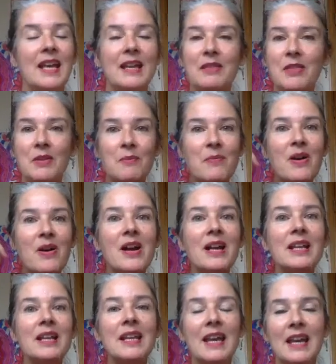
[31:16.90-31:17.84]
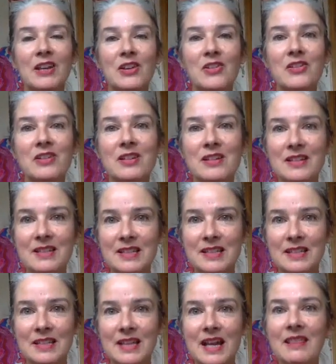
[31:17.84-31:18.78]
The mind cannot
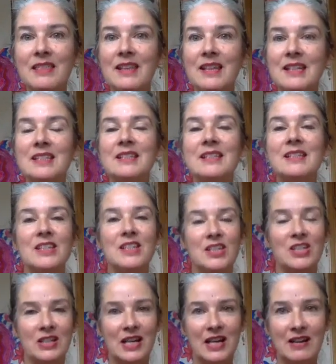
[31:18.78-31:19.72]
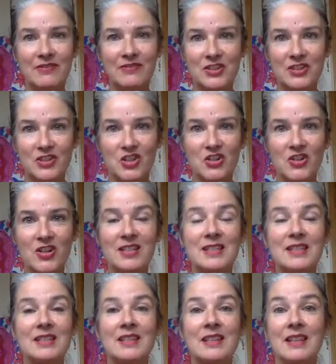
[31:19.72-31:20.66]
understand this. You have to
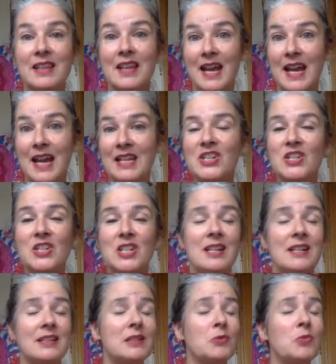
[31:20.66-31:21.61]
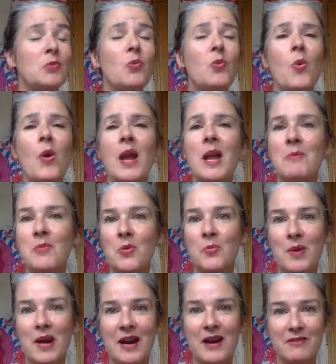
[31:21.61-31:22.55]
trust the energy. It's way more
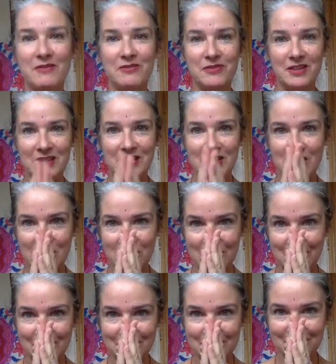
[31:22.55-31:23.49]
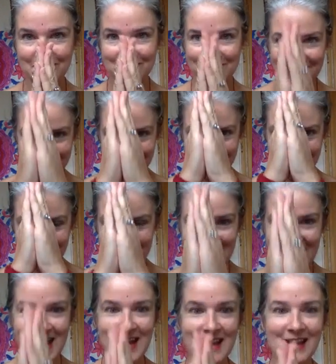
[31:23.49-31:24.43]
powerful than you.
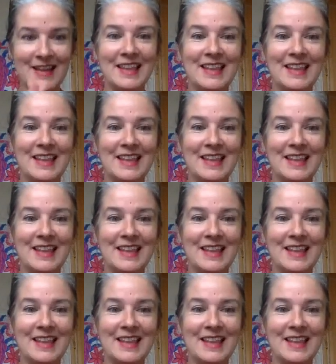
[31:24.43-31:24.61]
Okay?